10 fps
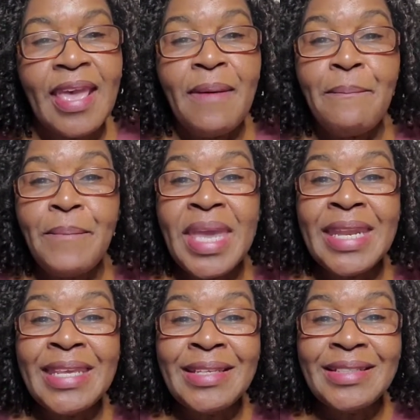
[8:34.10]

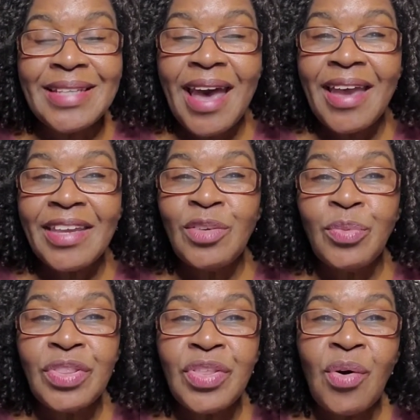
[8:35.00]
Many died
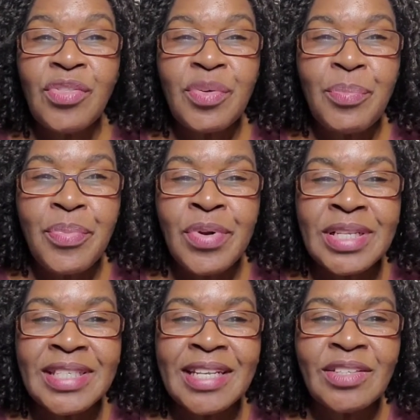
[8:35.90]
without the
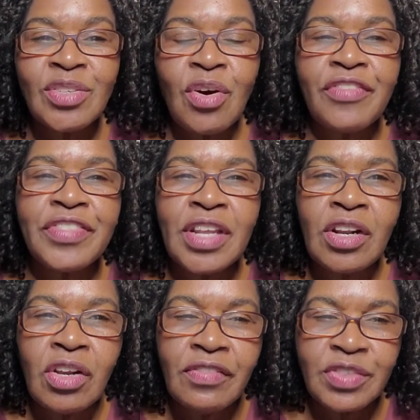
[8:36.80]
presence of their
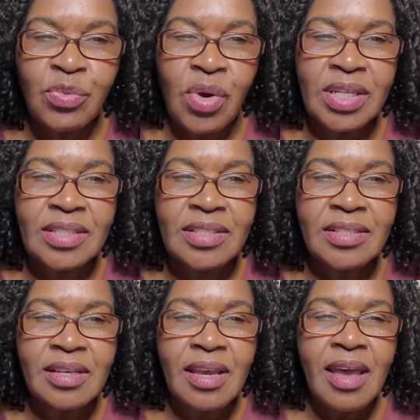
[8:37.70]
loved ones
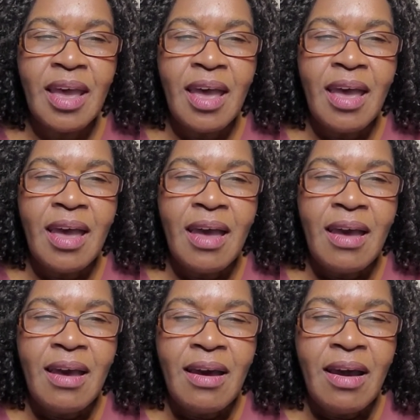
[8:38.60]

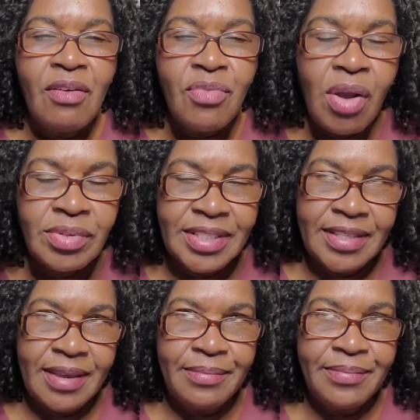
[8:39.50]
around
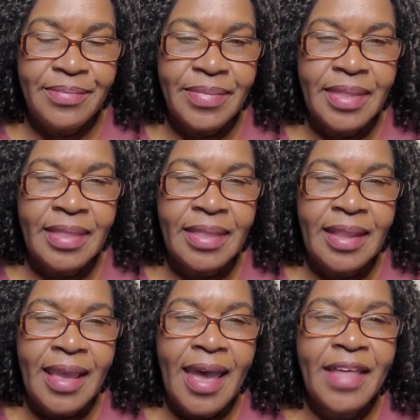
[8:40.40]
them,
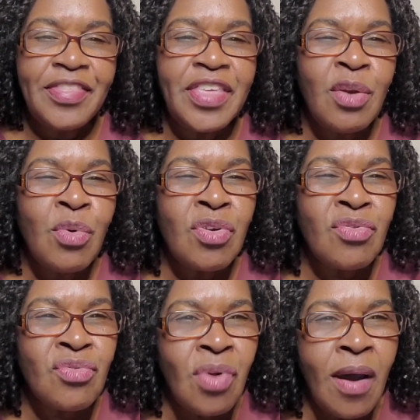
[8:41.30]
and they
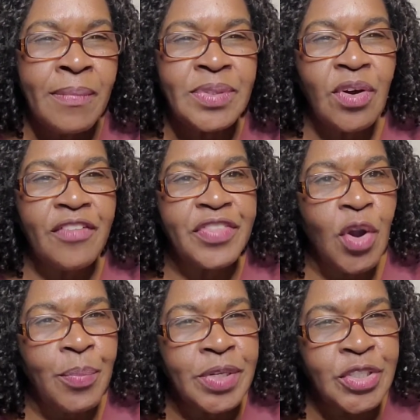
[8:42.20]
were robbed of the
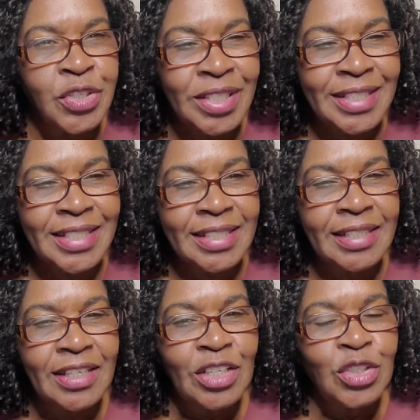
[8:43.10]
opportunity
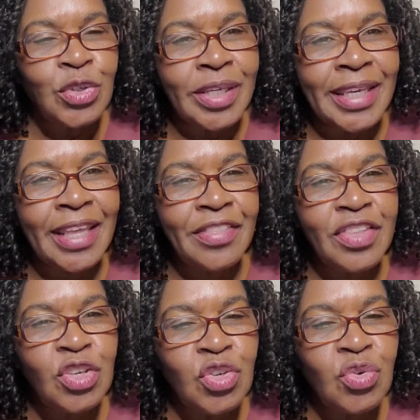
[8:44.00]
to get
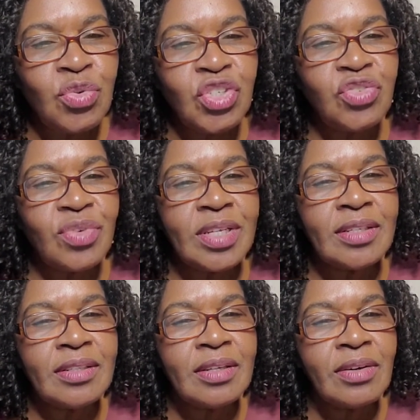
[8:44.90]
the
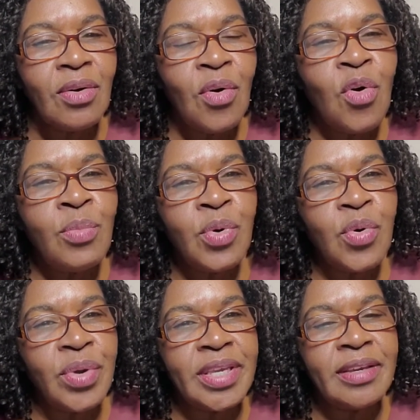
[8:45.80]
usual
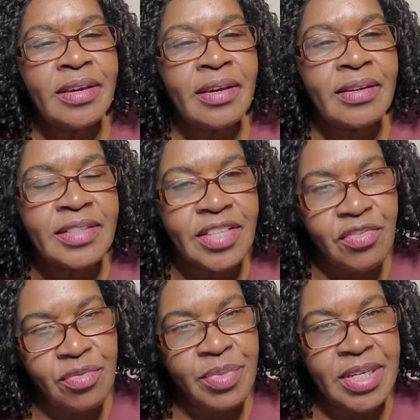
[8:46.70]
homegoing
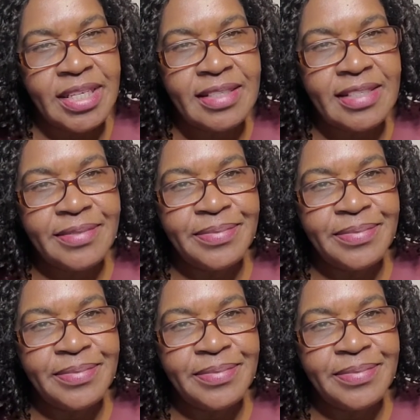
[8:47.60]
ceremonies.